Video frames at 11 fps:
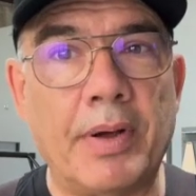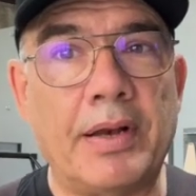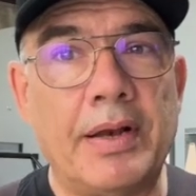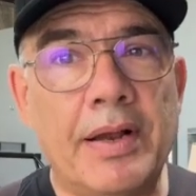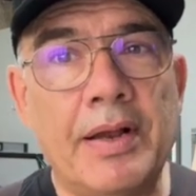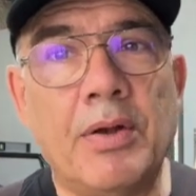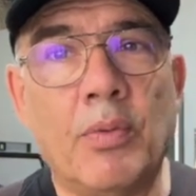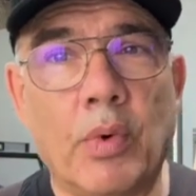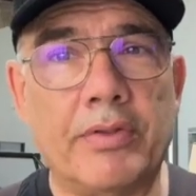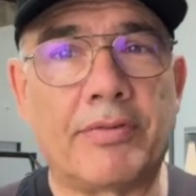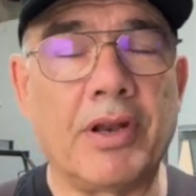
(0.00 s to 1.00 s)
But
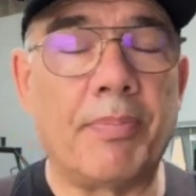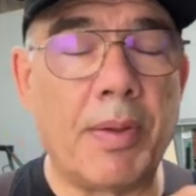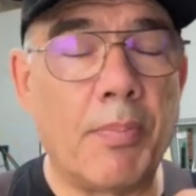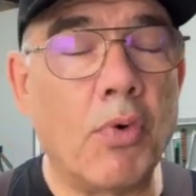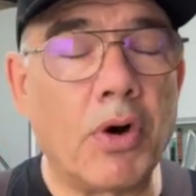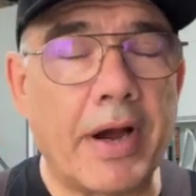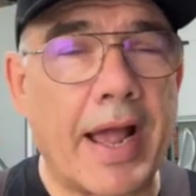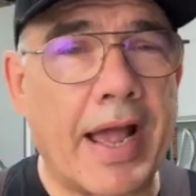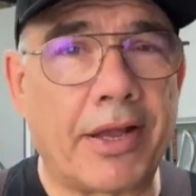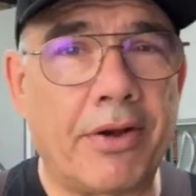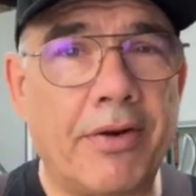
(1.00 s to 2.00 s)
what's going to be more
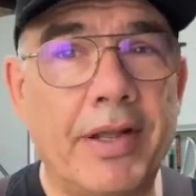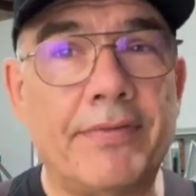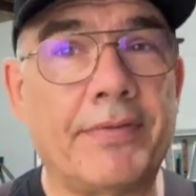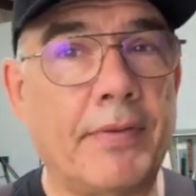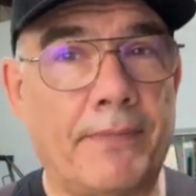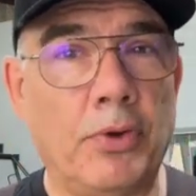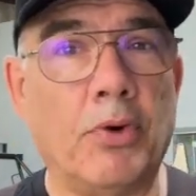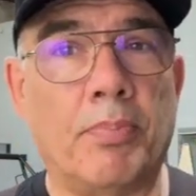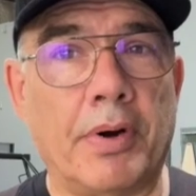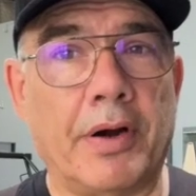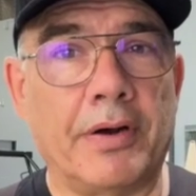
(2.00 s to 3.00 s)
accurate is the fuel
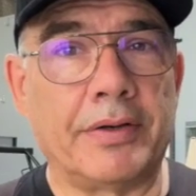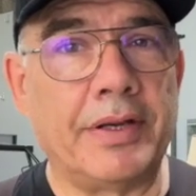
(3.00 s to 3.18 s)
burn.